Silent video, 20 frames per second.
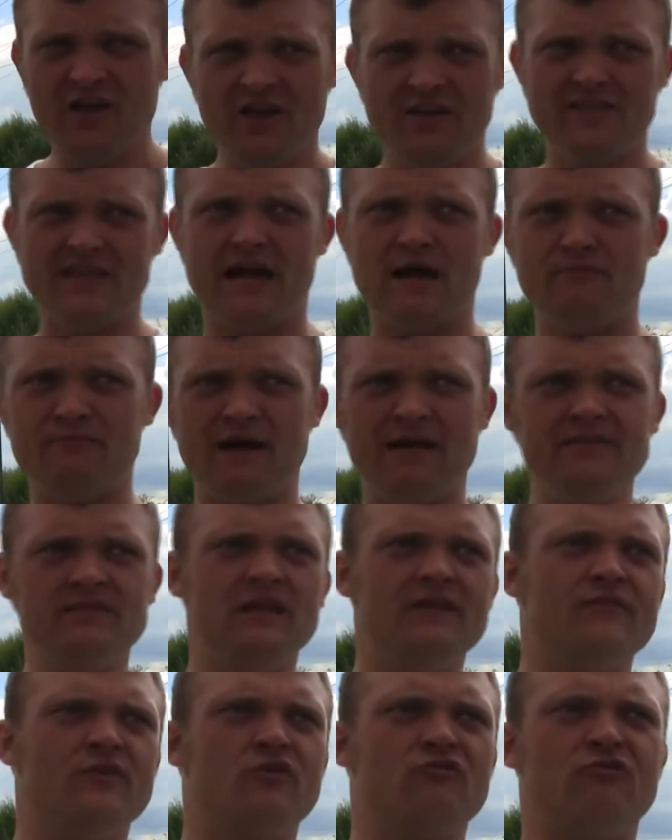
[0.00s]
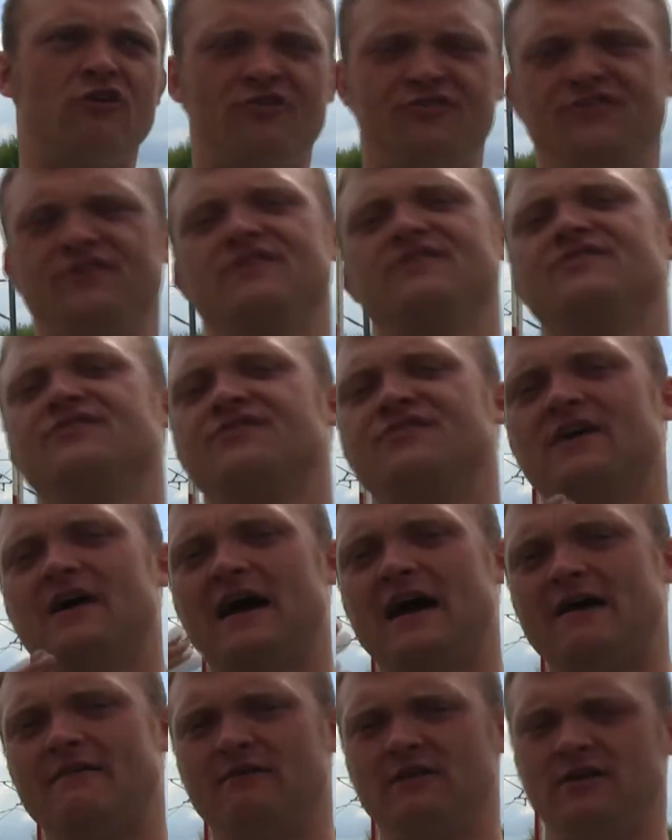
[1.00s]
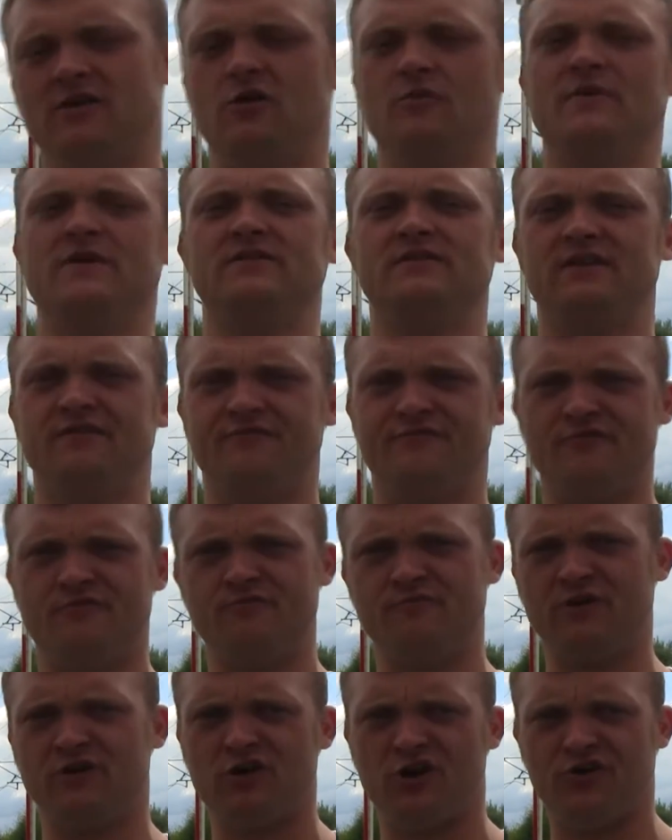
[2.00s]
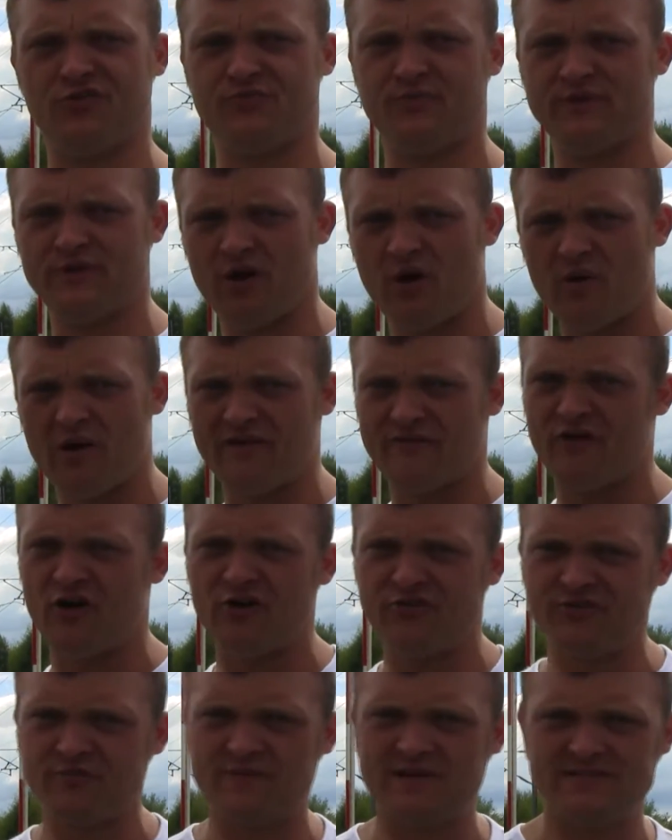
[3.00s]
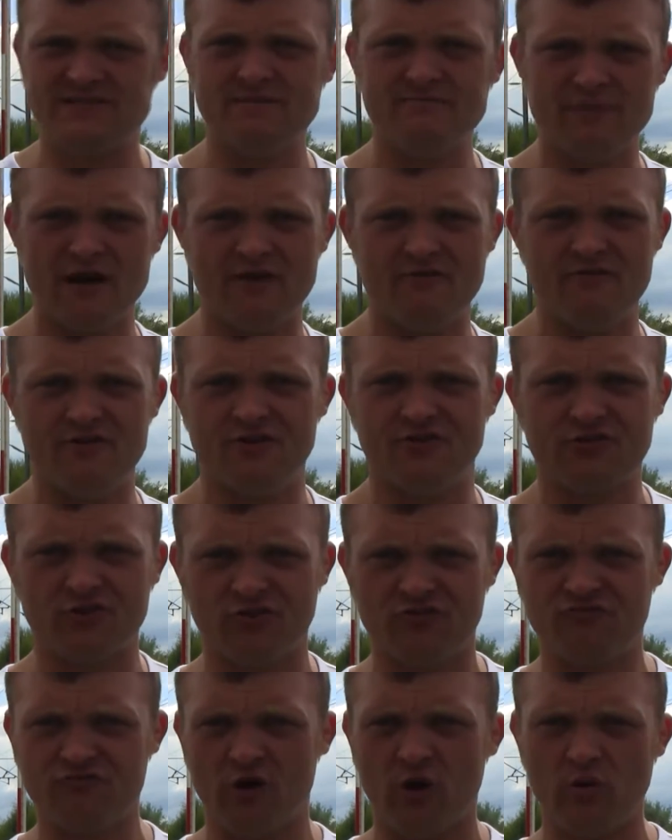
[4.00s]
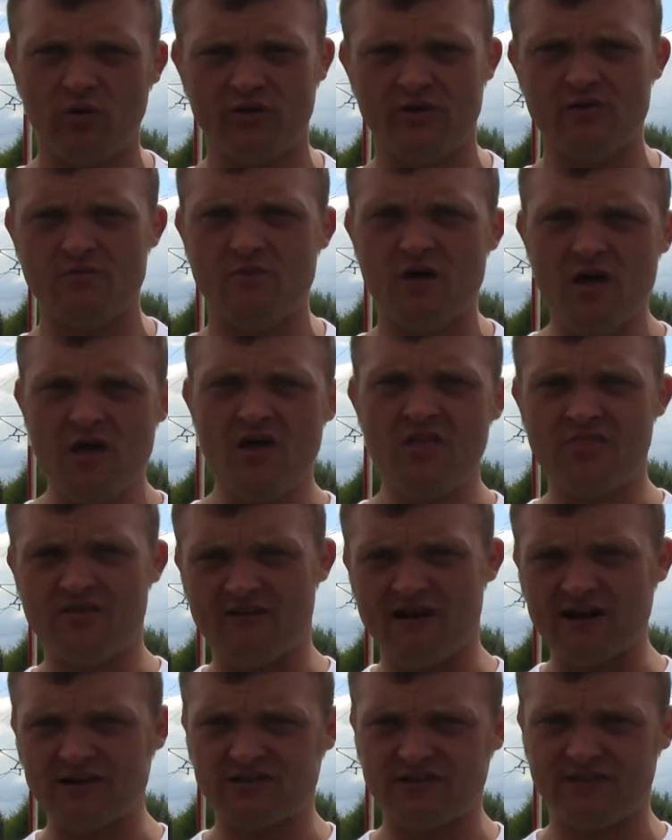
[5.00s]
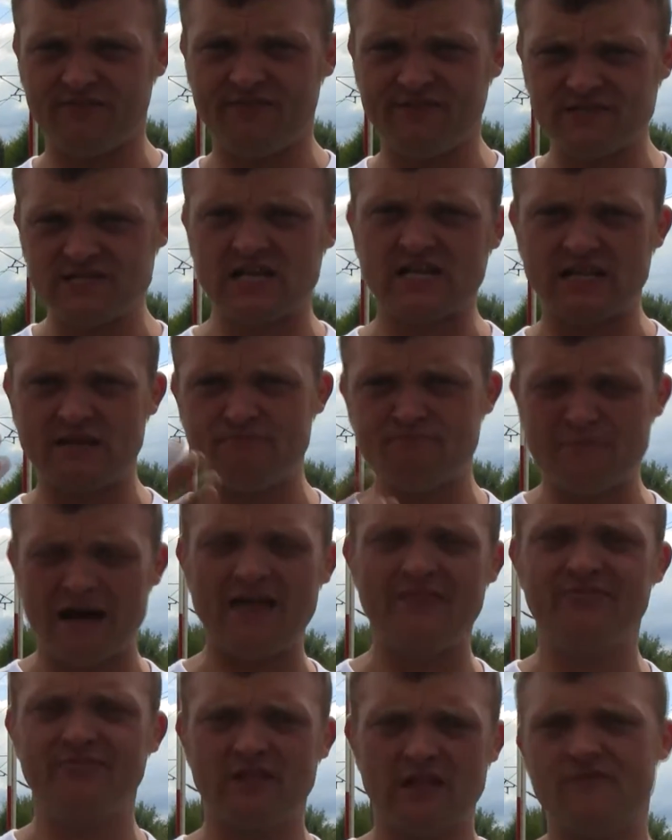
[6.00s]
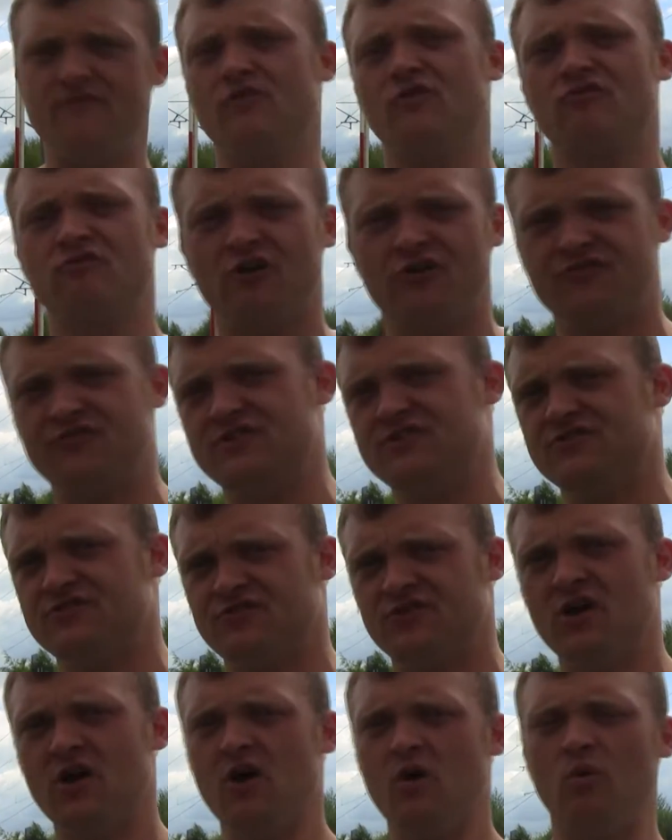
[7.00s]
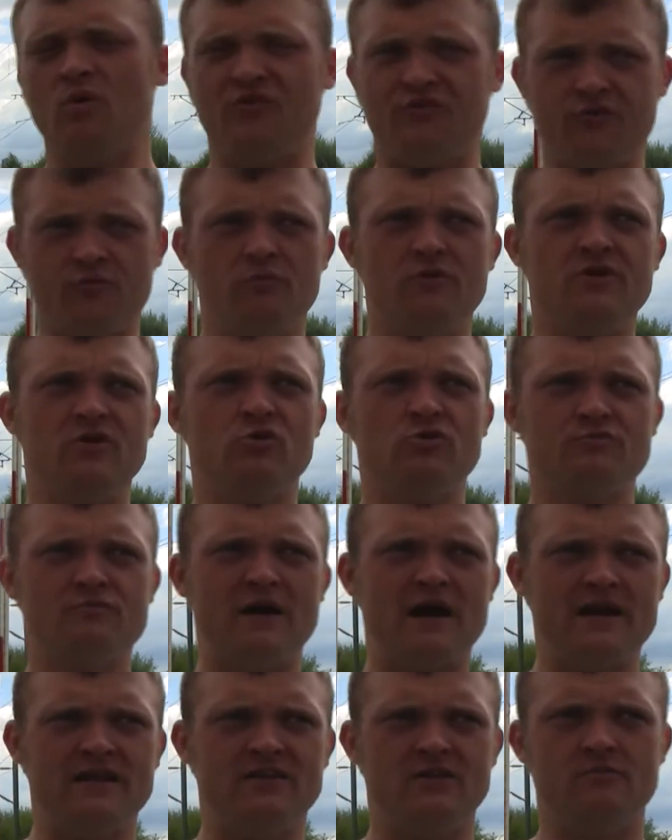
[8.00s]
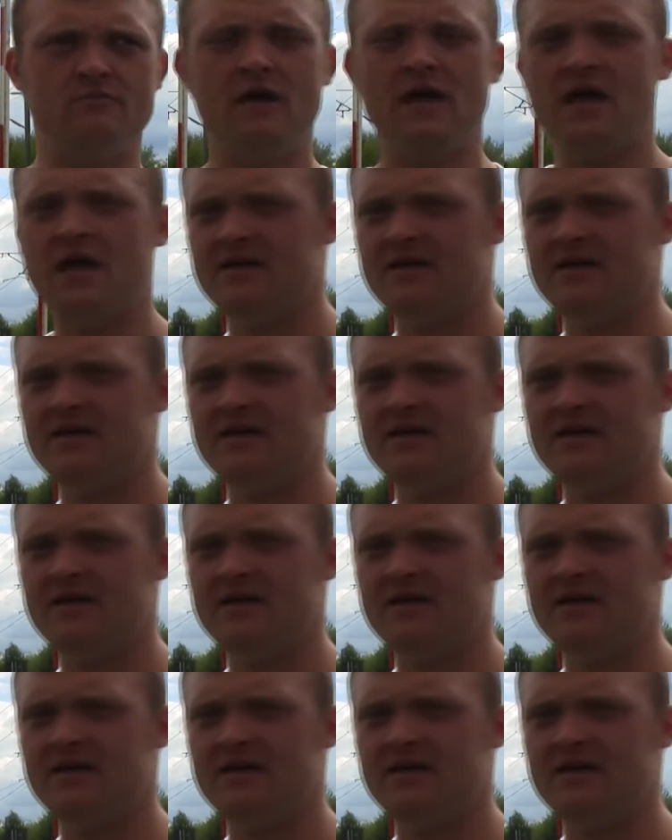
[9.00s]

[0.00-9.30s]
Now manned level crossings are a little bit different because we don't have automatic barriers controlling them. They're actually physically manned level crossings with somebody who's manning them.